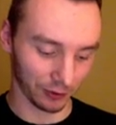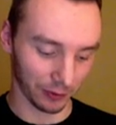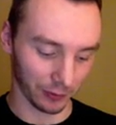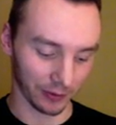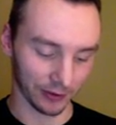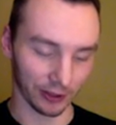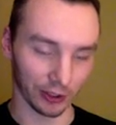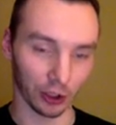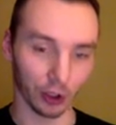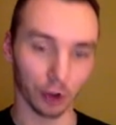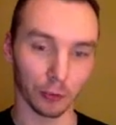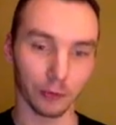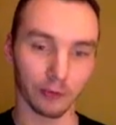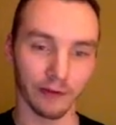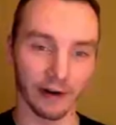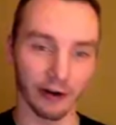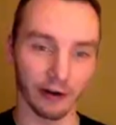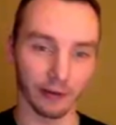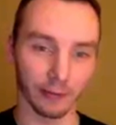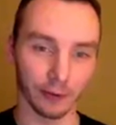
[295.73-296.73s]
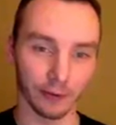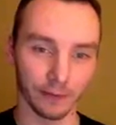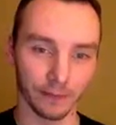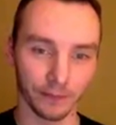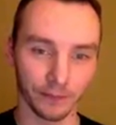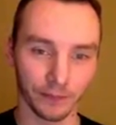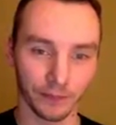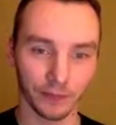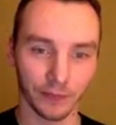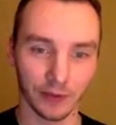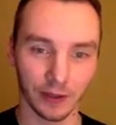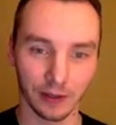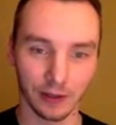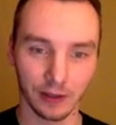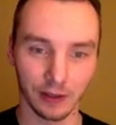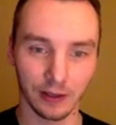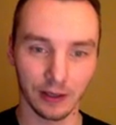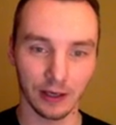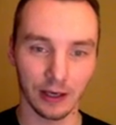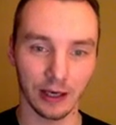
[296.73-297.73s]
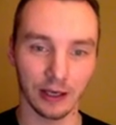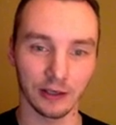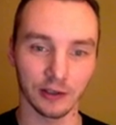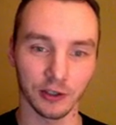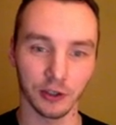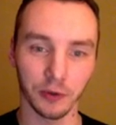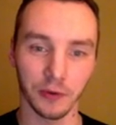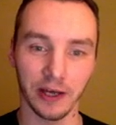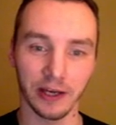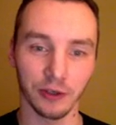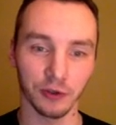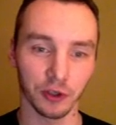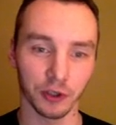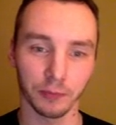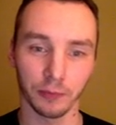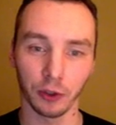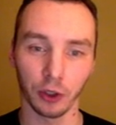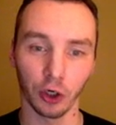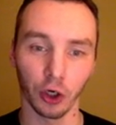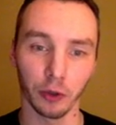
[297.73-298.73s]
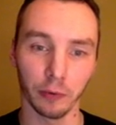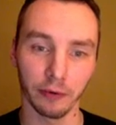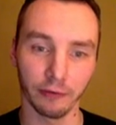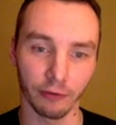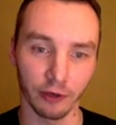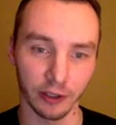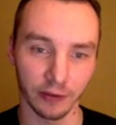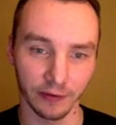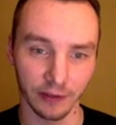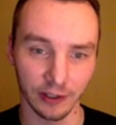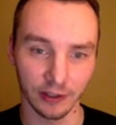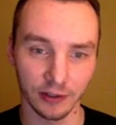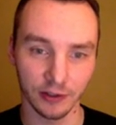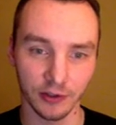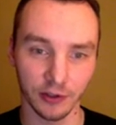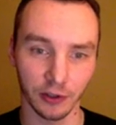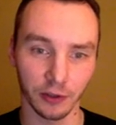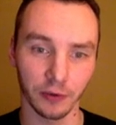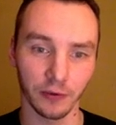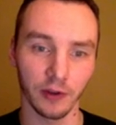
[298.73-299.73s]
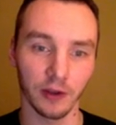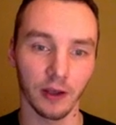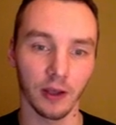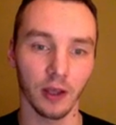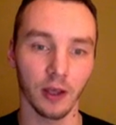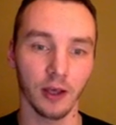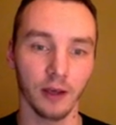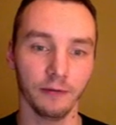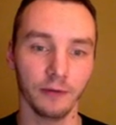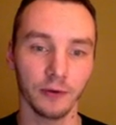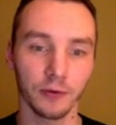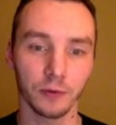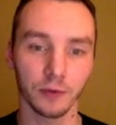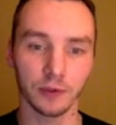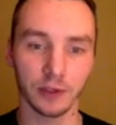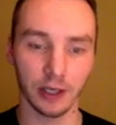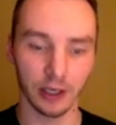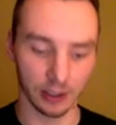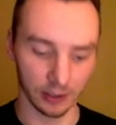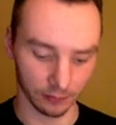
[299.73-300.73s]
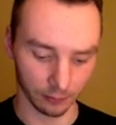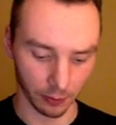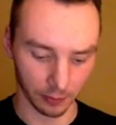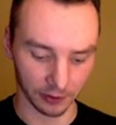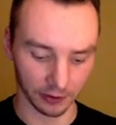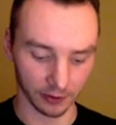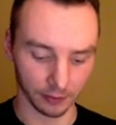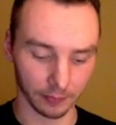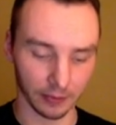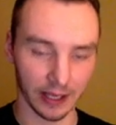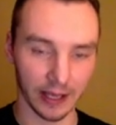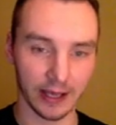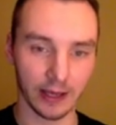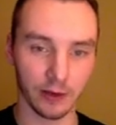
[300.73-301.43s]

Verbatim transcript: width a global variable, and to do that, you just put global in front of it. So if this was like a property of the player,